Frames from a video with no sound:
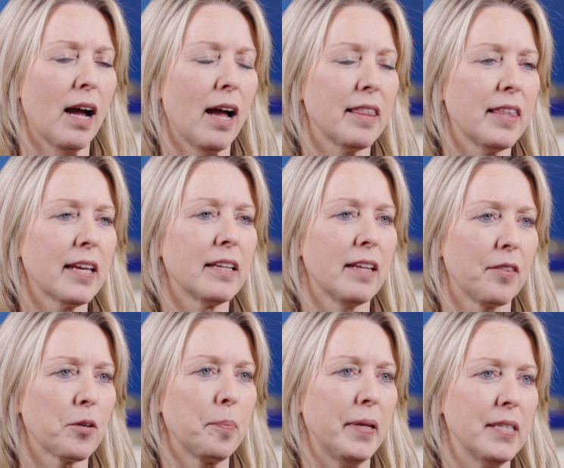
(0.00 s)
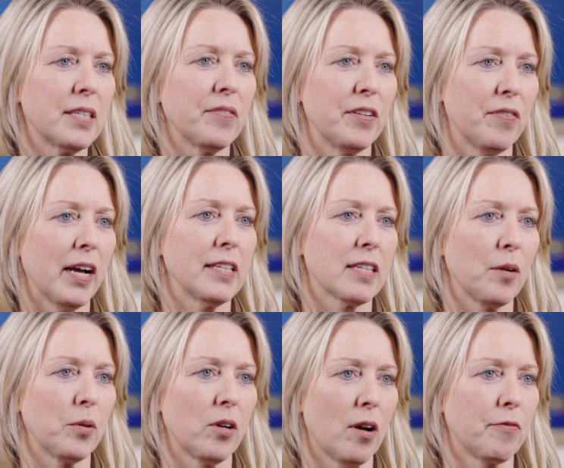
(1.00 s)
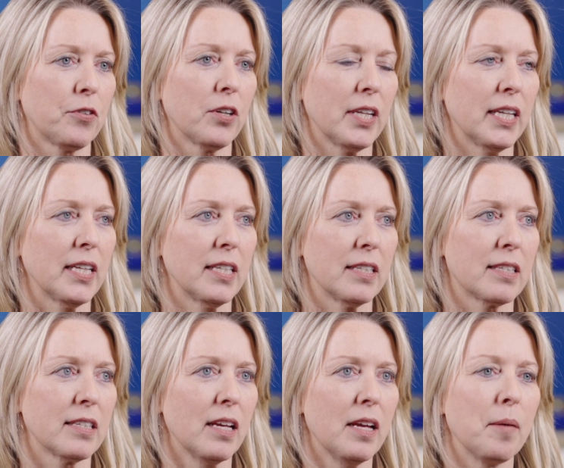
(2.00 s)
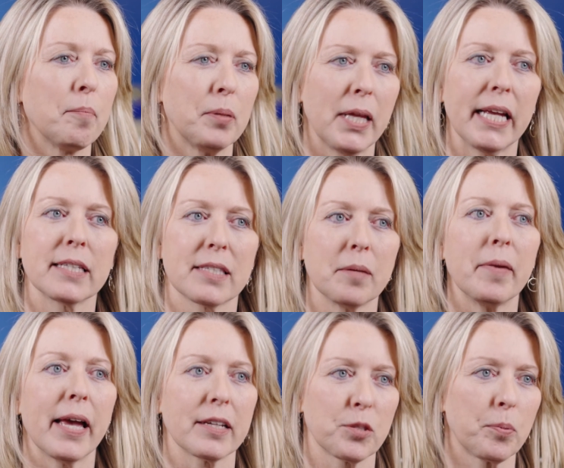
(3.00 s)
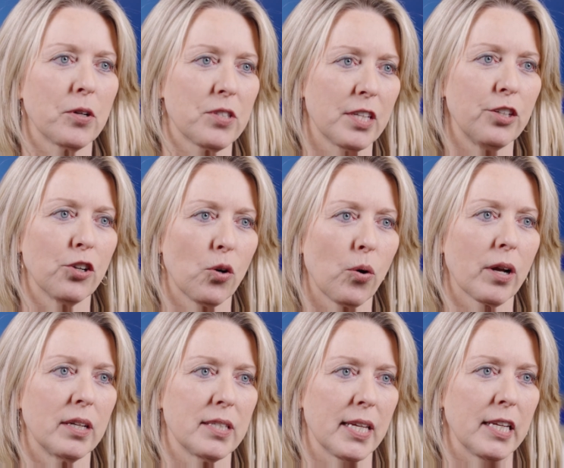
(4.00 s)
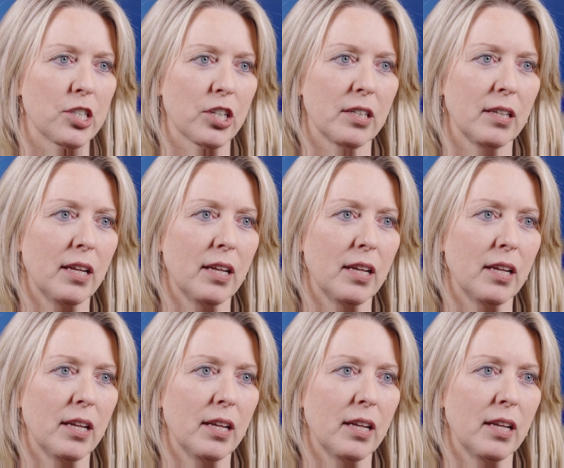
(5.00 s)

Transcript: I think another piece of advice I would offer is plant some experts in your organization,